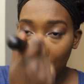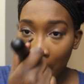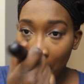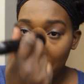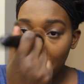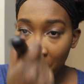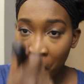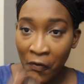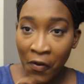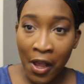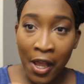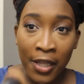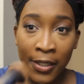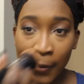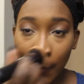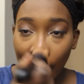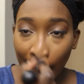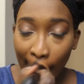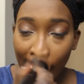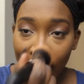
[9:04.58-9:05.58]
gonna move on
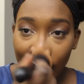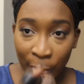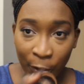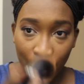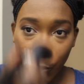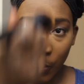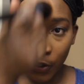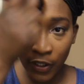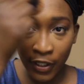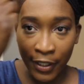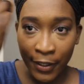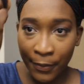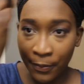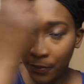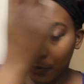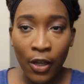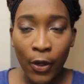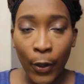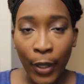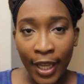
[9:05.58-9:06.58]
to contouring.
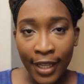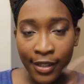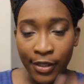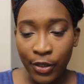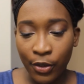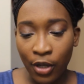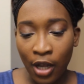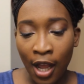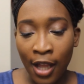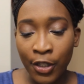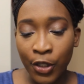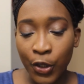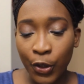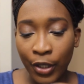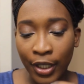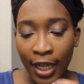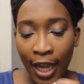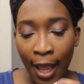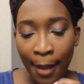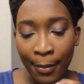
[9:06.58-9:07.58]
Okay, to
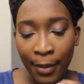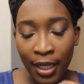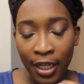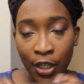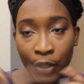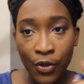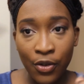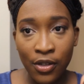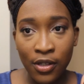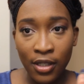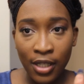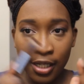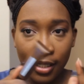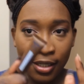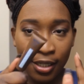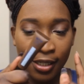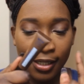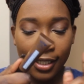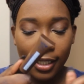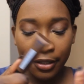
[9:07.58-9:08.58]
contour now, I'm gonna use this
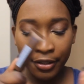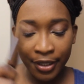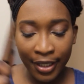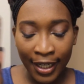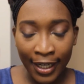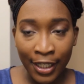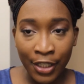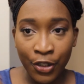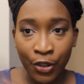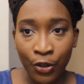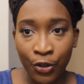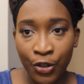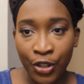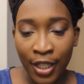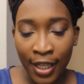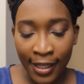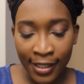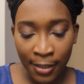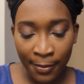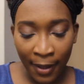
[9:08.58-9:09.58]
concealer that I told you
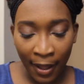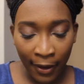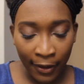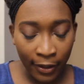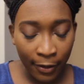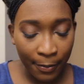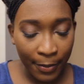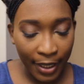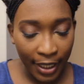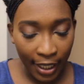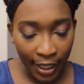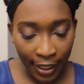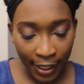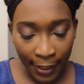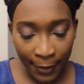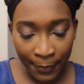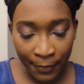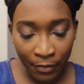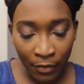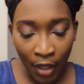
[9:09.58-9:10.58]
guys about in the
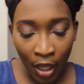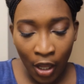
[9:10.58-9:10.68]
beginning,